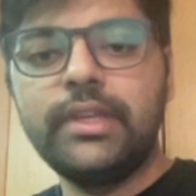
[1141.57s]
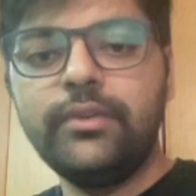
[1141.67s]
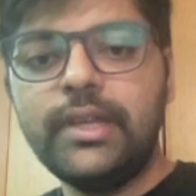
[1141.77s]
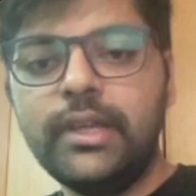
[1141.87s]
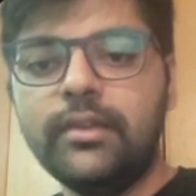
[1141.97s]
he
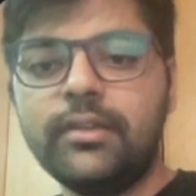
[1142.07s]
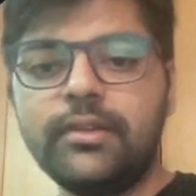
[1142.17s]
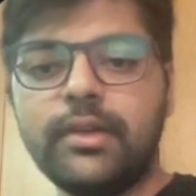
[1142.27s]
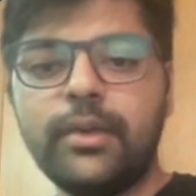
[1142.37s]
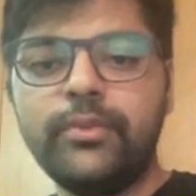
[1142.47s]
will
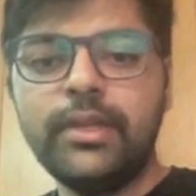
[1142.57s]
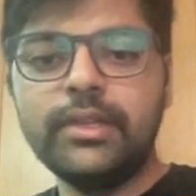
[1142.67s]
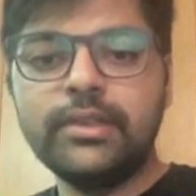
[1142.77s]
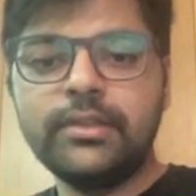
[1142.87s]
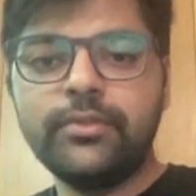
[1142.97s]
be
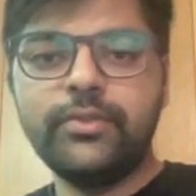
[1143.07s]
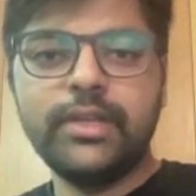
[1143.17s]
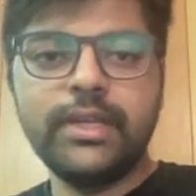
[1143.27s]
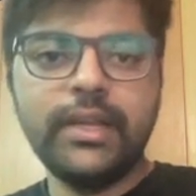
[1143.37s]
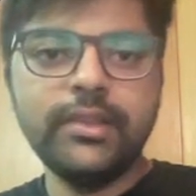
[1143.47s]

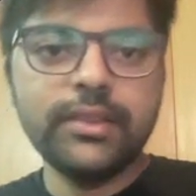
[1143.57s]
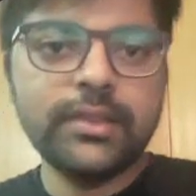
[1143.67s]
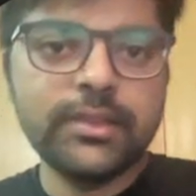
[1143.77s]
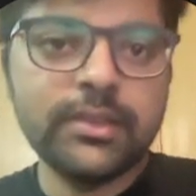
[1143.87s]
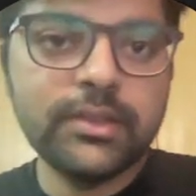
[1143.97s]
winner in
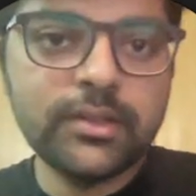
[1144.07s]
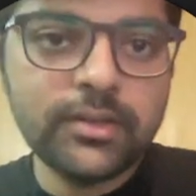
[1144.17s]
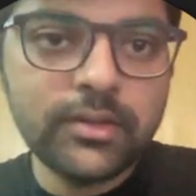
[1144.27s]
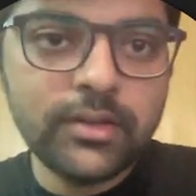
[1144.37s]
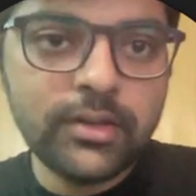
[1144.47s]

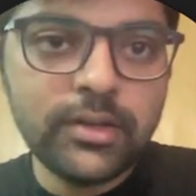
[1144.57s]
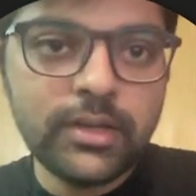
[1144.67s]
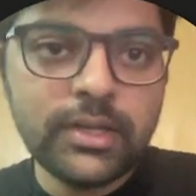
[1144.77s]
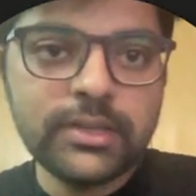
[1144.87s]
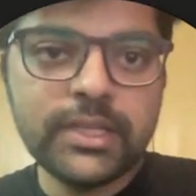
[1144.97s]

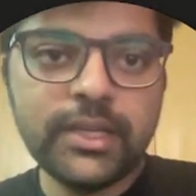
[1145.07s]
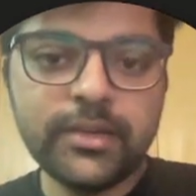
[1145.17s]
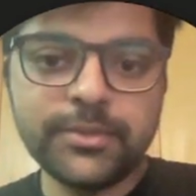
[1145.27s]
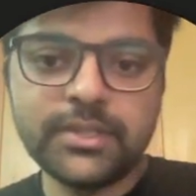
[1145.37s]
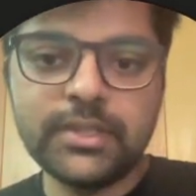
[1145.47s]
3
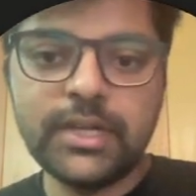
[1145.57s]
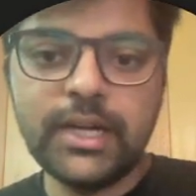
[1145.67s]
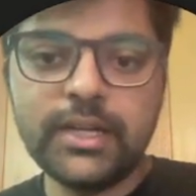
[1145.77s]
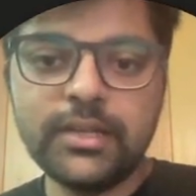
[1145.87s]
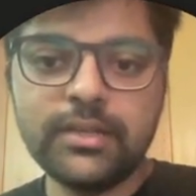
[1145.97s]
games,
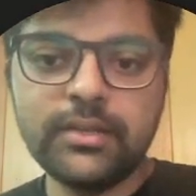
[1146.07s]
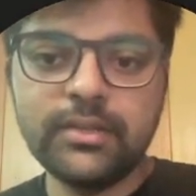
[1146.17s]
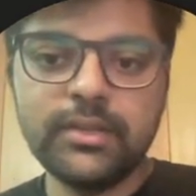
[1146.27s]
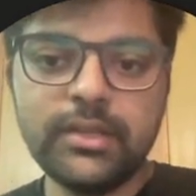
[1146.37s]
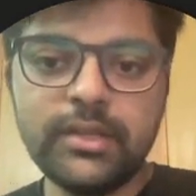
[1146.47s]
right?
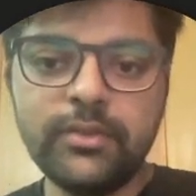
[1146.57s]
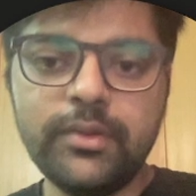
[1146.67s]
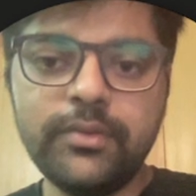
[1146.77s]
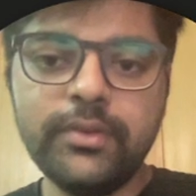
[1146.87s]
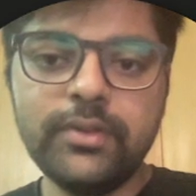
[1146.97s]
He
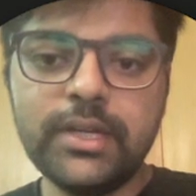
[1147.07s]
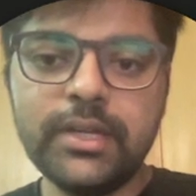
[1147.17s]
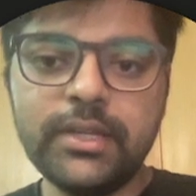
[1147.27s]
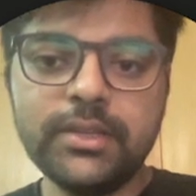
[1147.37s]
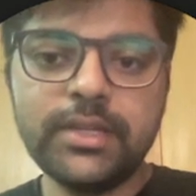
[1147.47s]
will be winner
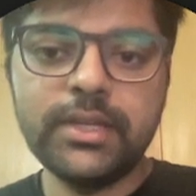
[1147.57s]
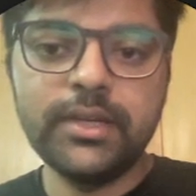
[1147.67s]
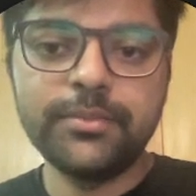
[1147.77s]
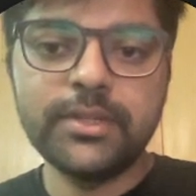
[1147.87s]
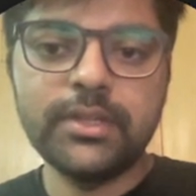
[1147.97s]
in 3
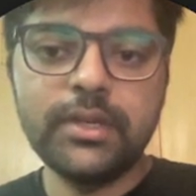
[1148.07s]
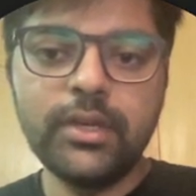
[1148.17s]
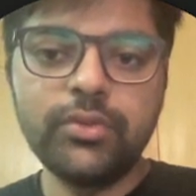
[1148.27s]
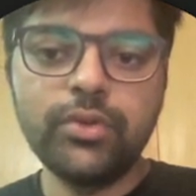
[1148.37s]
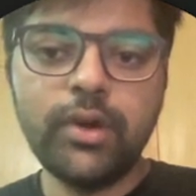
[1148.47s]
games.
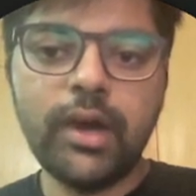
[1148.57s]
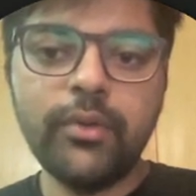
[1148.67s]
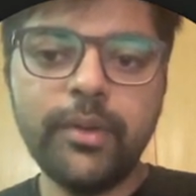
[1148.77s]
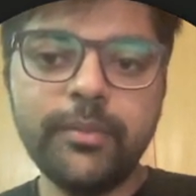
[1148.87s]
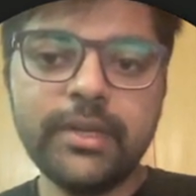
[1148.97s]
So how
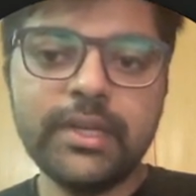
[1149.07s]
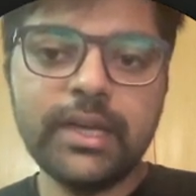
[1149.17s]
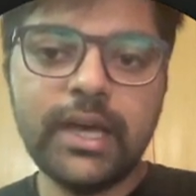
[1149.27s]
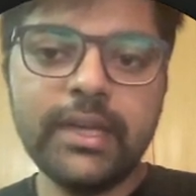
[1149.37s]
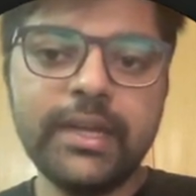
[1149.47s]
am
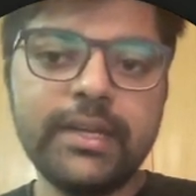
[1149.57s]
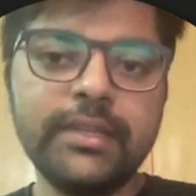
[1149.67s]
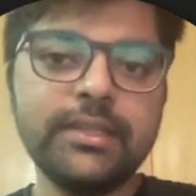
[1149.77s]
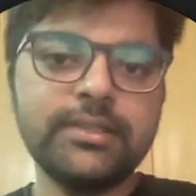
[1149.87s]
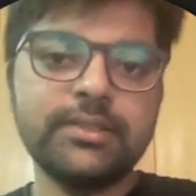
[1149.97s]
I getting
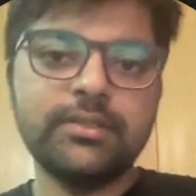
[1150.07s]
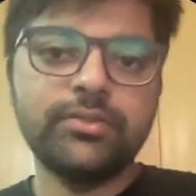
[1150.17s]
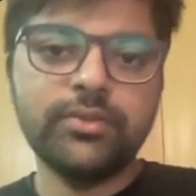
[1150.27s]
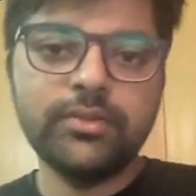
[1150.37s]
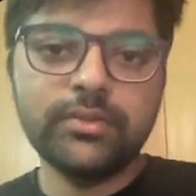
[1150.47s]
this?
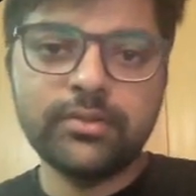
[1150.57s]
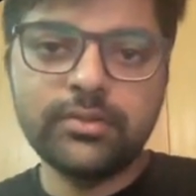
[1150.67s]
So